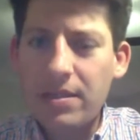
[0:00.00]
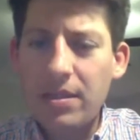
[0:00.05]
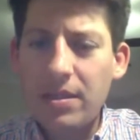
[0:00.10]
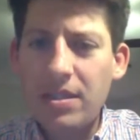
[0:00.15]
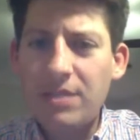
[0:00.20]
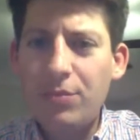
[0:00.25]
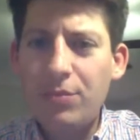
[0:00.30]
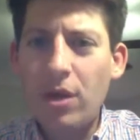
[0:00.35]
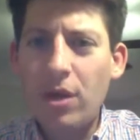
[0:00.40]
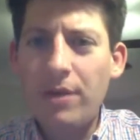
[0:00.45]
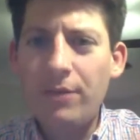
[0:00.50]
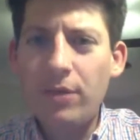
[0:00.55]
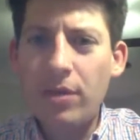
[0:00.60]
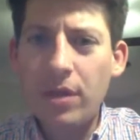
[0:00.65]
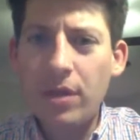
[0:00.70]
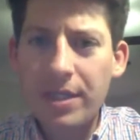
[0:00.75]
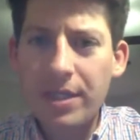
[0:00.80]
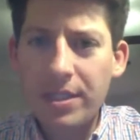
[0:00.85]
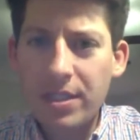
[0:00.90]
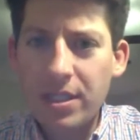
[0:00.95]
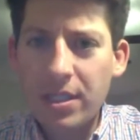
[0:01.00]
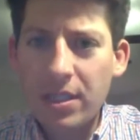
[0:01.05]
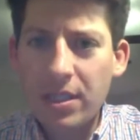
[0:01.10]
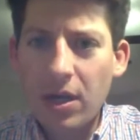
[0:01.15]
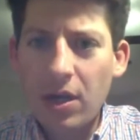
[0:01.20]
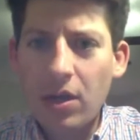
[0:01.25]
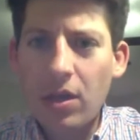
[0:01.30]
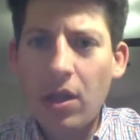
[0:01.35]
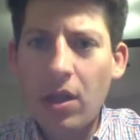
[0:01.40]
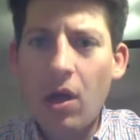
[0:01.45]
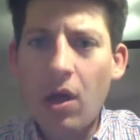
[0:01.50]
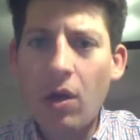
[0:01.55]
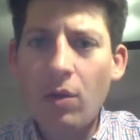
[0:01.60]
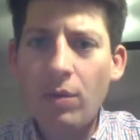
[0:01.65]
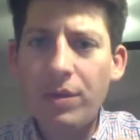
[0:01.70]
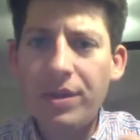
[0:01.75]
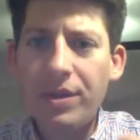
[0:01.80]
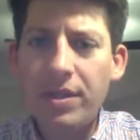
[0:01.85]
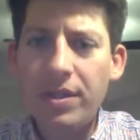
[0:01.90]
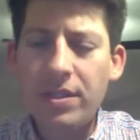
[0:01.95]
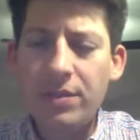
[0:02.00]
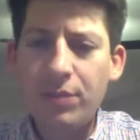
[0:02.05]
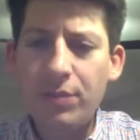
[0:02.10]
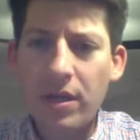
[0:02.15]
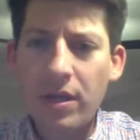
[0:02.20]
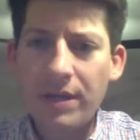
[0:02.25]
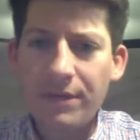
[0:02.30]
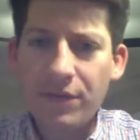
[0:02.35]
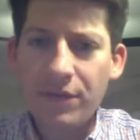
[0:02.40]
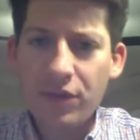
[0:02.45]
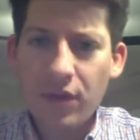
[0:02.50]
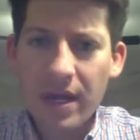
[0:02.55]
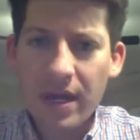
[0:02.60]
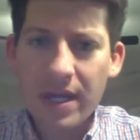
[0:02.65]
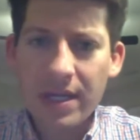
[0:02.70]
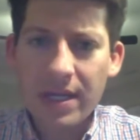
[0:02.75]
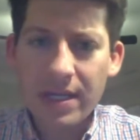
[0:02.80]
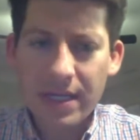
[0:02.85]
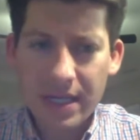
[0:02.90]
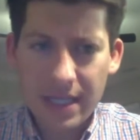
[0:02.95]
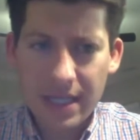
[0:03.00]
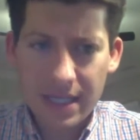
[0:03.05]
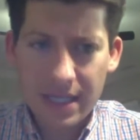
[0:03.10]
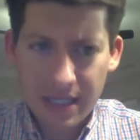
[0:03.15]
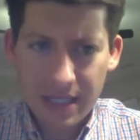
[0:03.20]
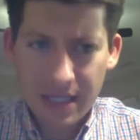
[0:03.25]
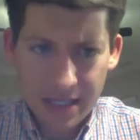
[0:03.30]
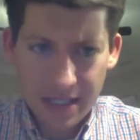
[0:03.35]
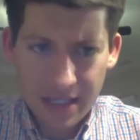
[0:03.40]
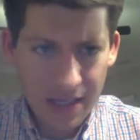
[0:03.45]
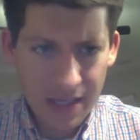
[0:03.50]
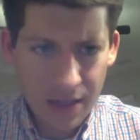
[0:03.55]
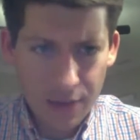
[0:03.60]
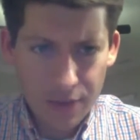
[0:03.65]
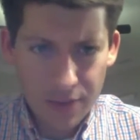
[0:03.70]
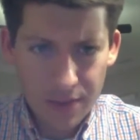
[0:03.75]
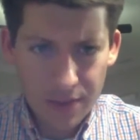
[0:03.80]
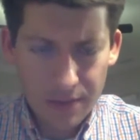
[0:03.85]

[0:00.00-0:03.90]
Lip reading: the spread of religion along with the spread of trade in the Indian Ocean.